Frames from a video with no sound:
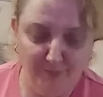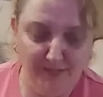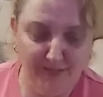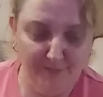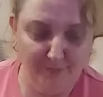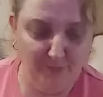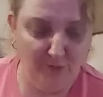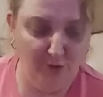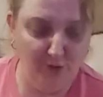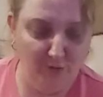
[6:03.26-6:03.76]

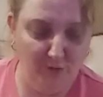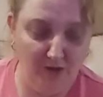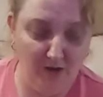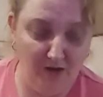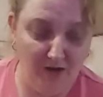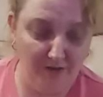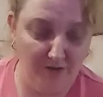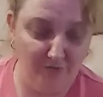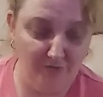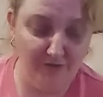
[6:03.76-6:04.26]
people who are
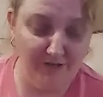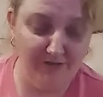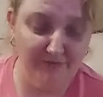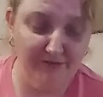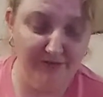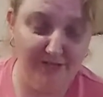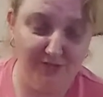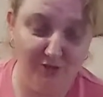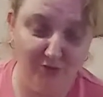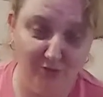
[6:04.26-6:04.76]
either really,
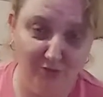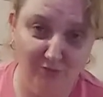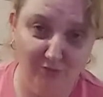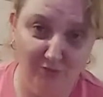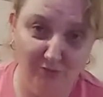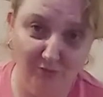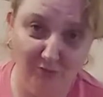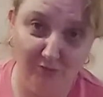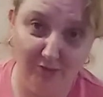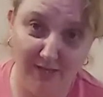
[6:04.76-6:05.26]
really tall
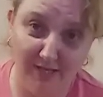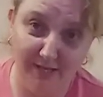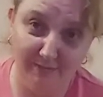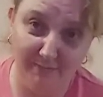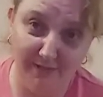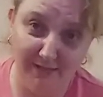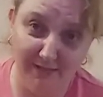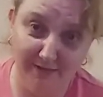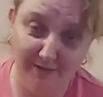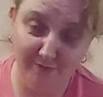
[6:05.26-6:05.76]
or, like
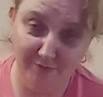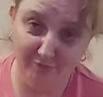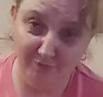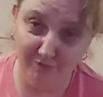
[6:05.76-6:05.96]
me,